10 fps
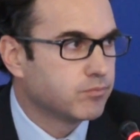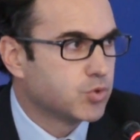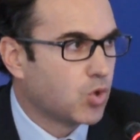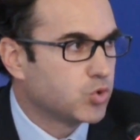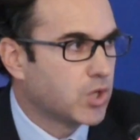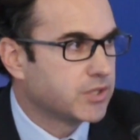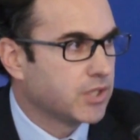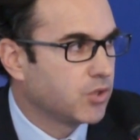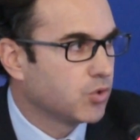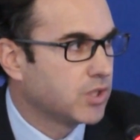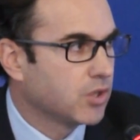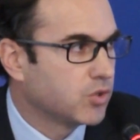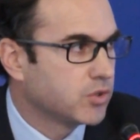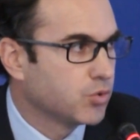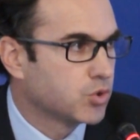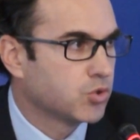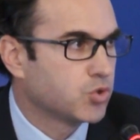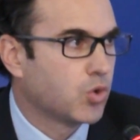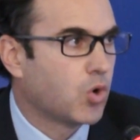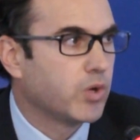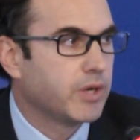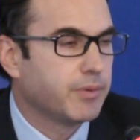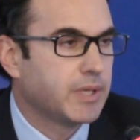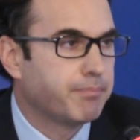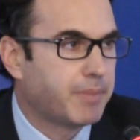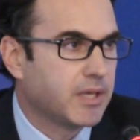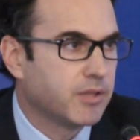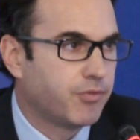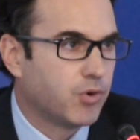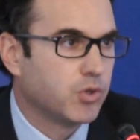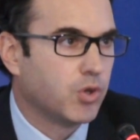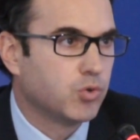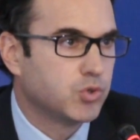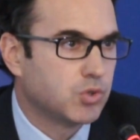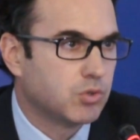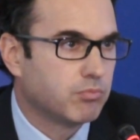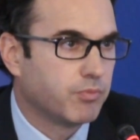social security contributions should only be paid for those